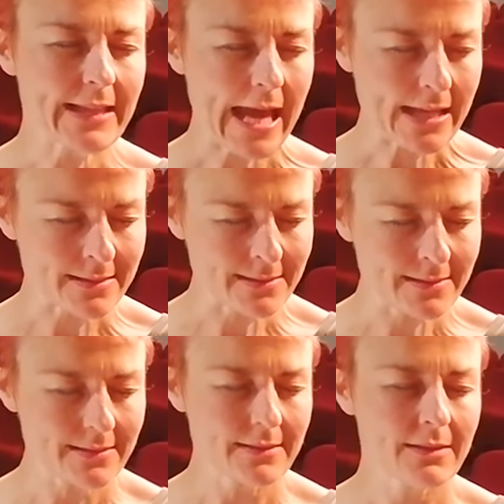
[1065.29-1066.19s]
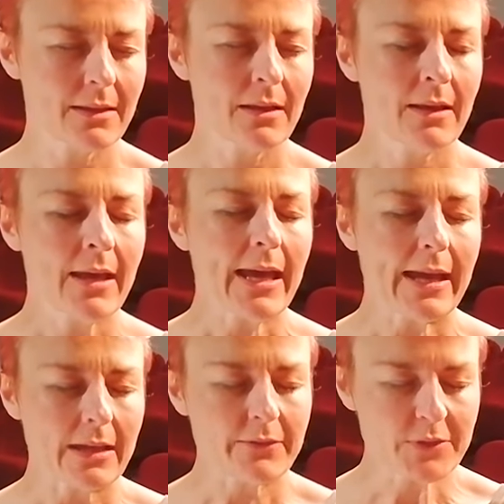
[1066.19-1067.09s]
land.
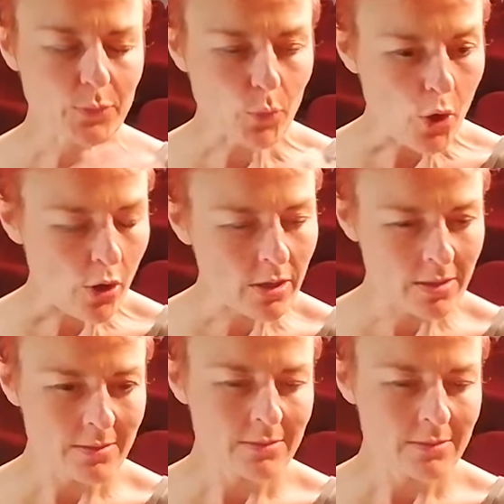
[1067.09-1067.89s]
I love to walk,